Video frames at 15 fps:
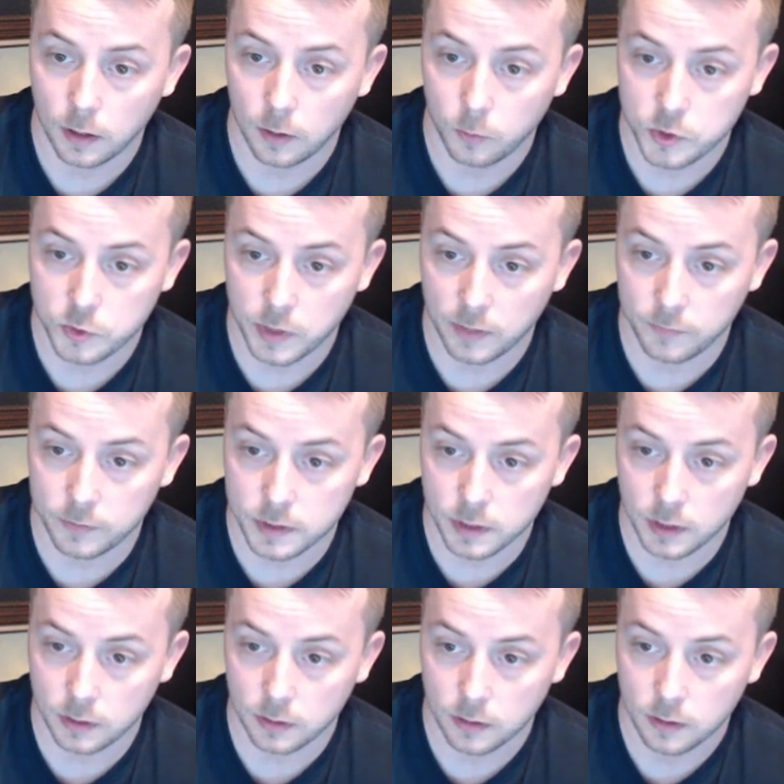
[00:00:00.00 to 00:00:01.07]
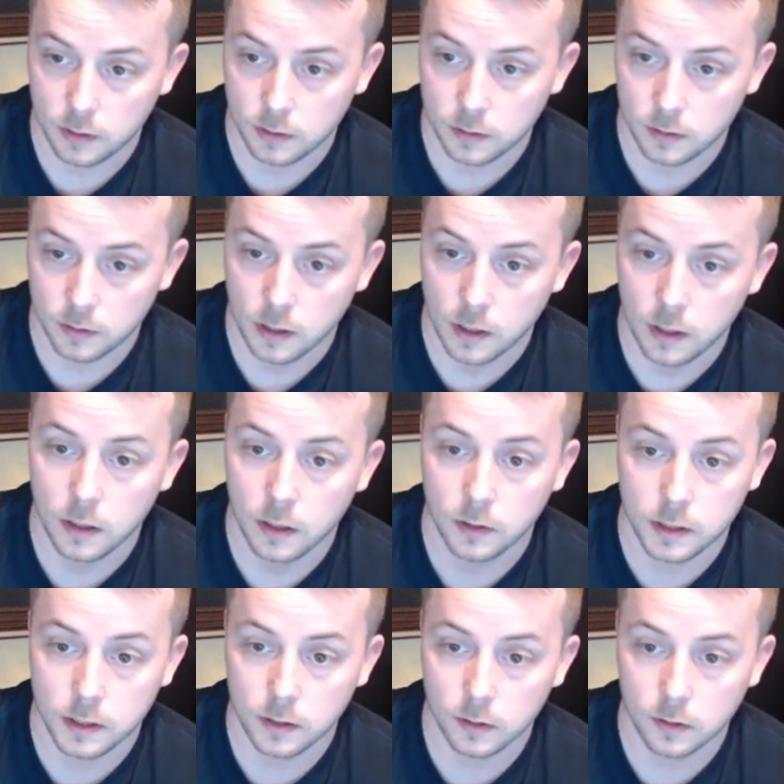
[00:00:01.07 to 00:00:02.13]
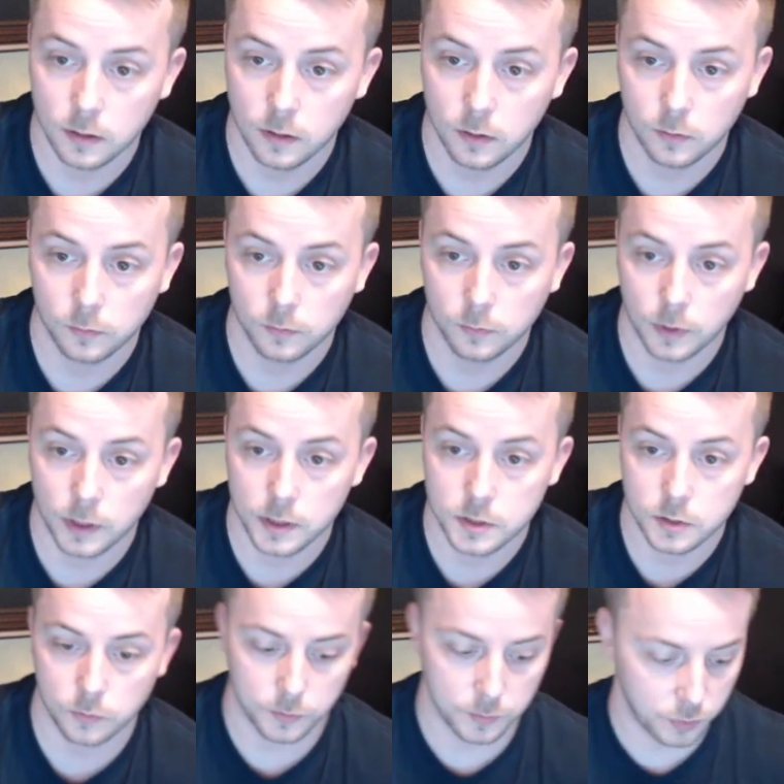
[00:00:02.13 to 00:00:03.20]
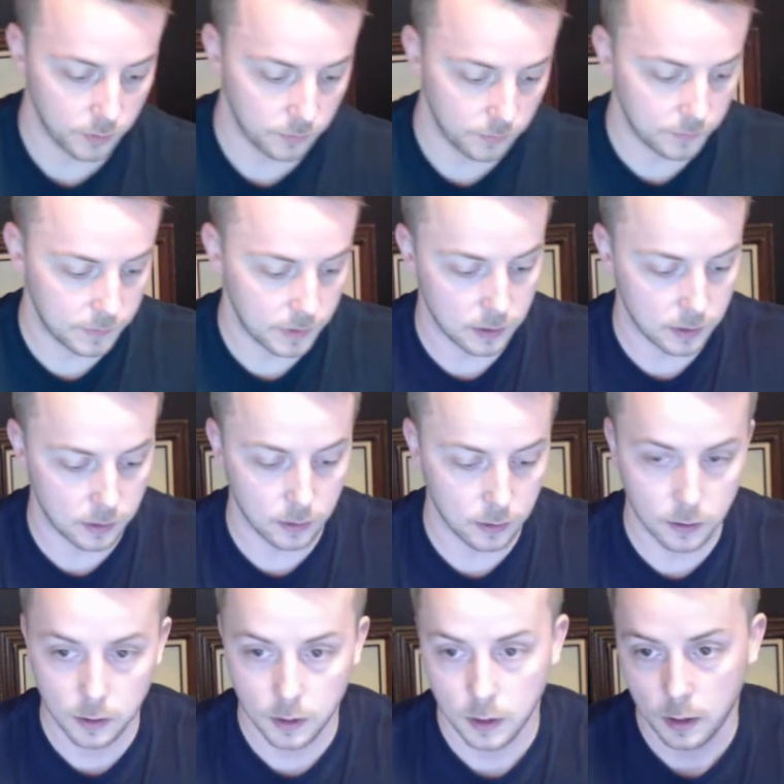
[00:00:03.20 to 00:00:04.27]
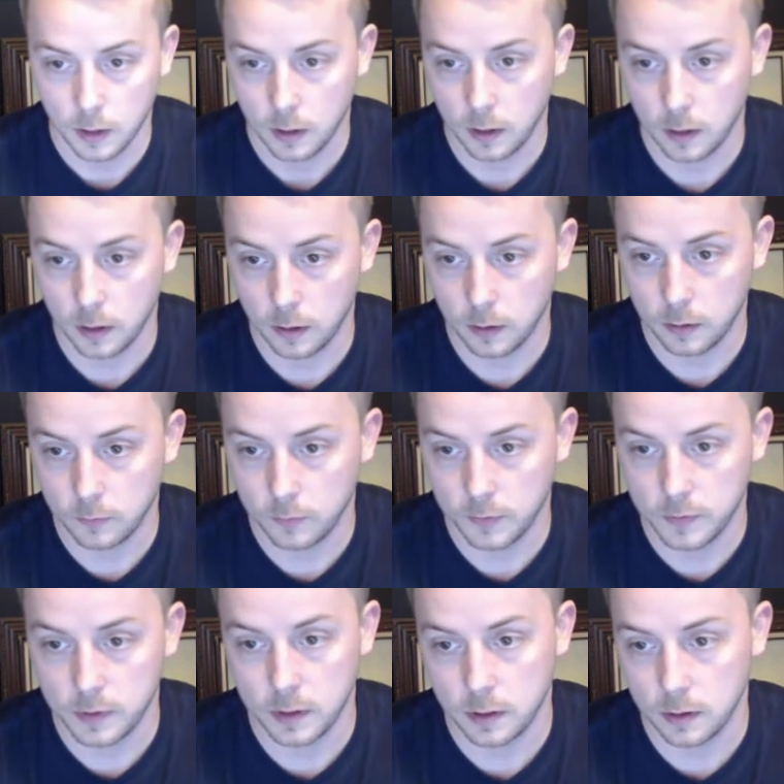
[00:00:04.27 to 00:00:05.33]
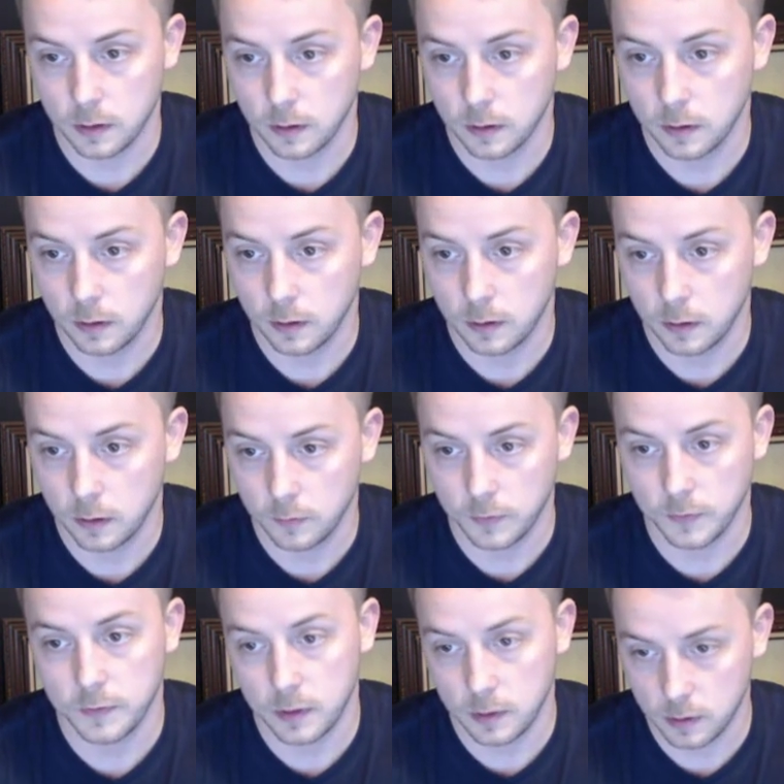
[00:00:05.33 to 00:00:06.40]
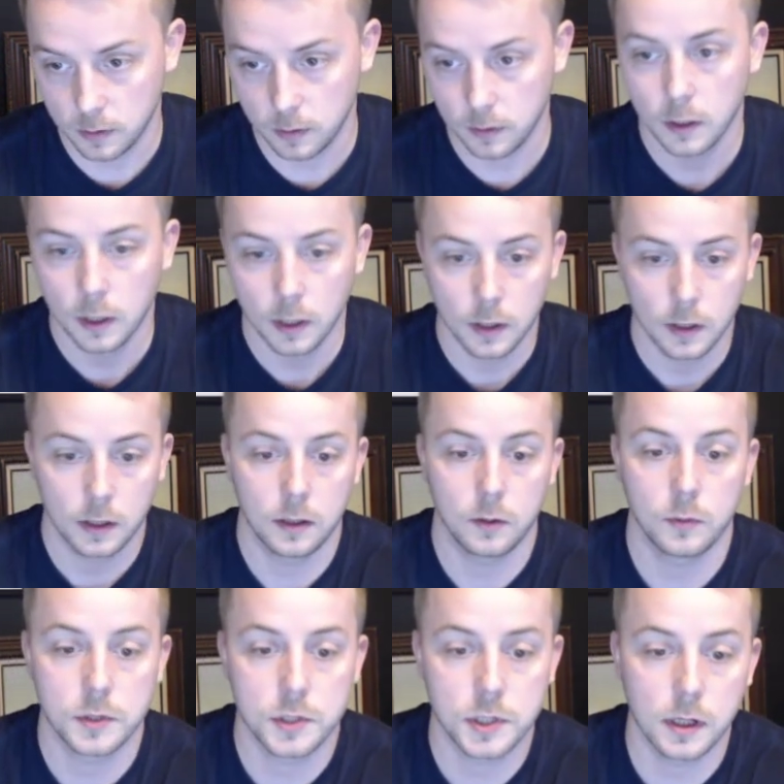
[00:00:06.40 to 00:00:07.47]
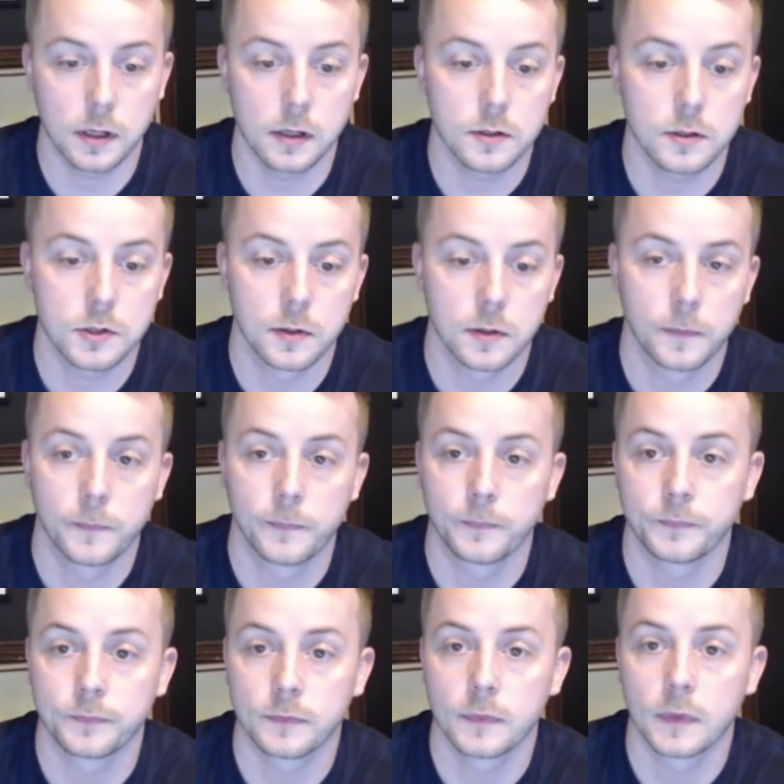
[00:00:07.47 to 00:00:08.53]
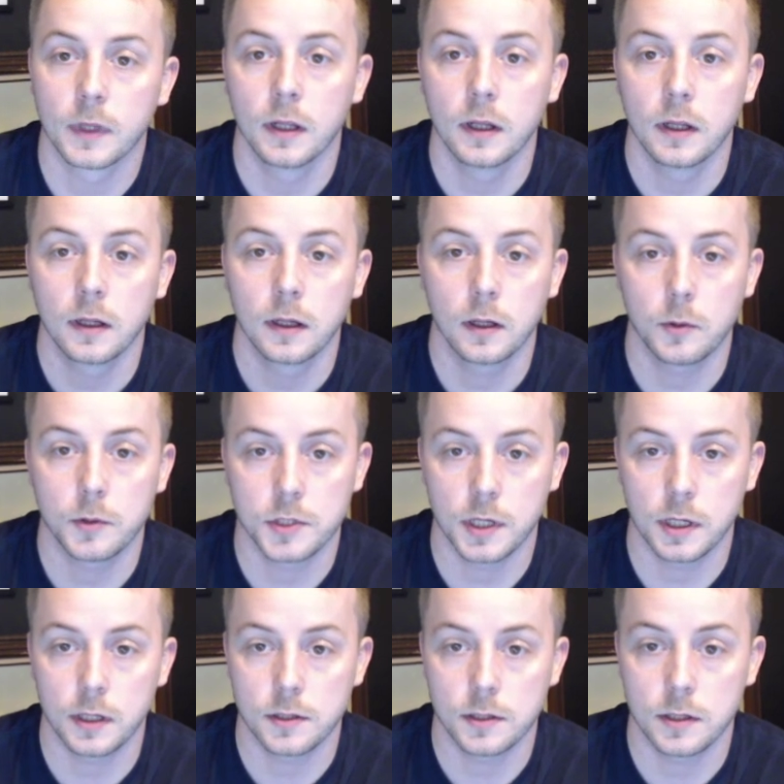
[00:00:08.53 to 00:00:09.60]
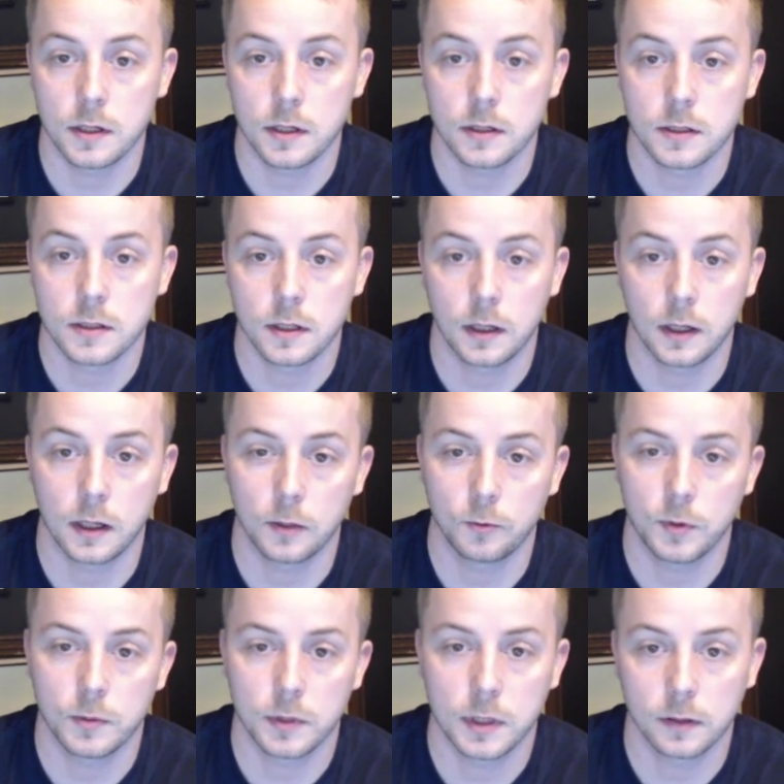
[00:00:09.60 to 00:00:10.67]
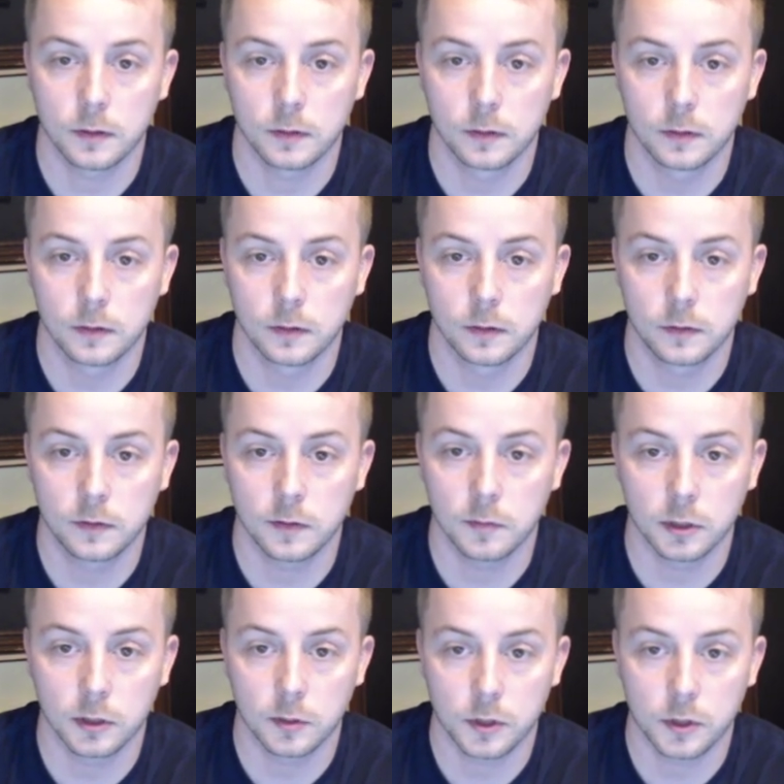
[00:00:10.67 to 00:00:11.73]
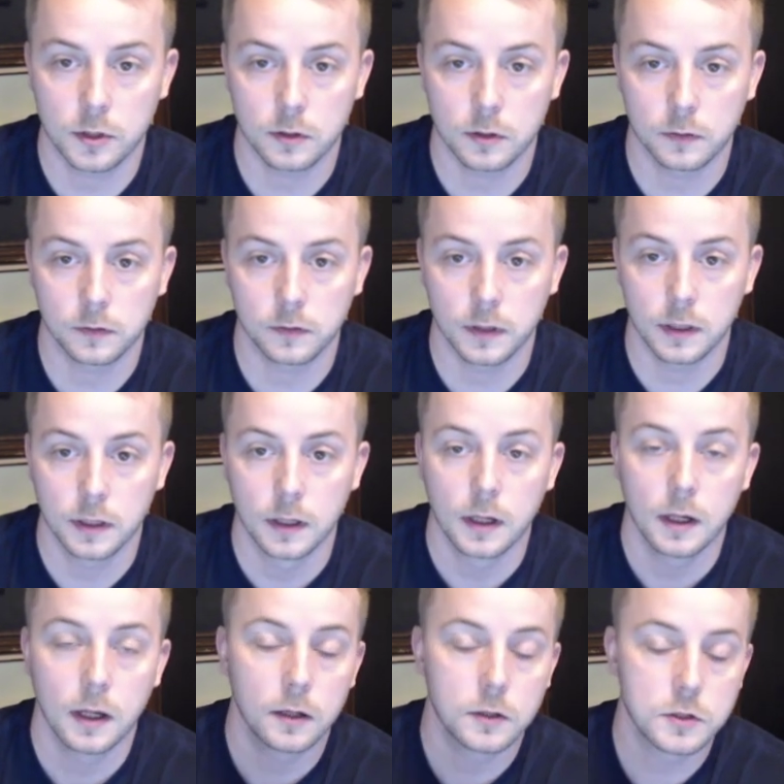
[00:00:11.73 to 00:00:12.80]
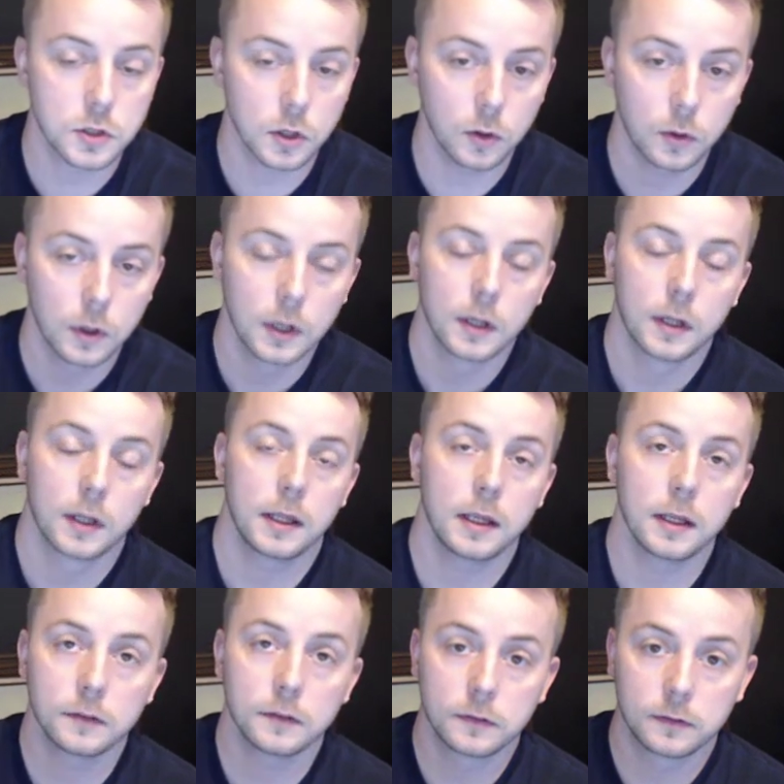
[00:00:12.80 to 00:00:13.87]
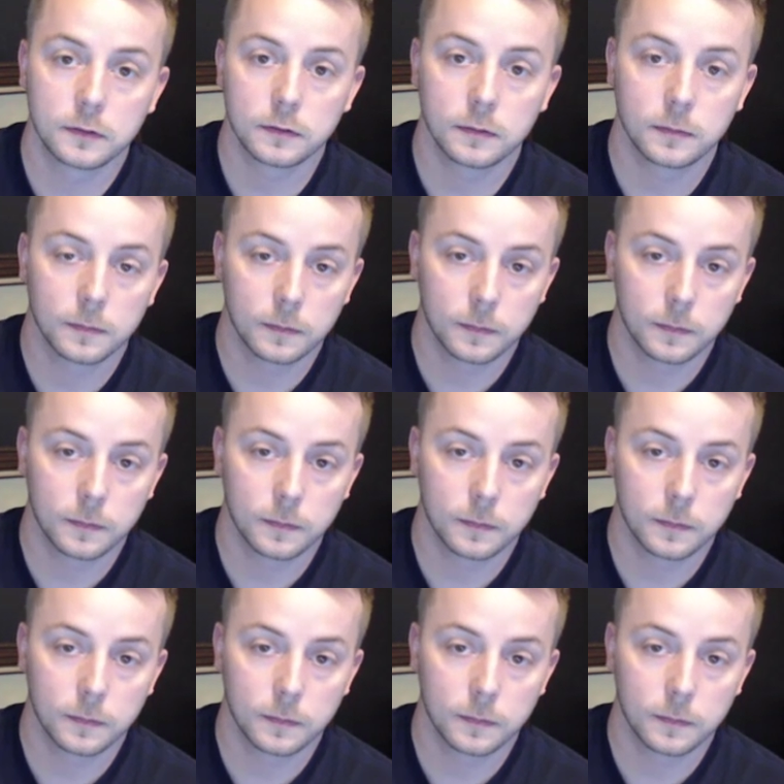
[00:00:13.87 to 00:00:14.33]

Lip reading: which we haven't done here, right? So if we put 15 here and 15 here and 15 here, it would change these, and we would get a similar number of units. See, so it's